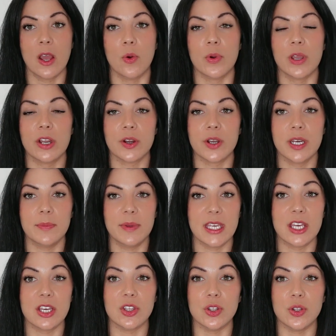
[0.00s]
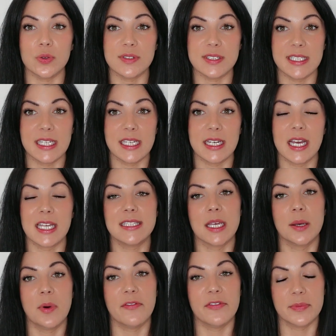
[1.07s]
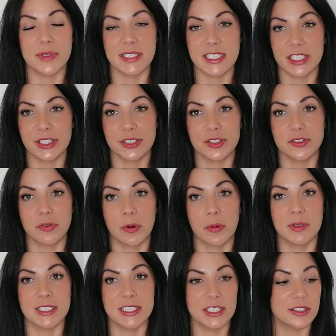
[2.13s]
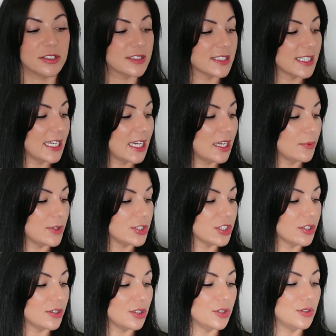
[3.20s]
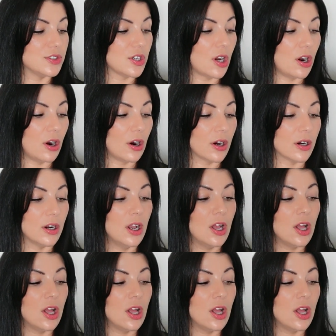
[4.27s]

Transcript: We are going to be using some of the materials from our materials kit, which includes our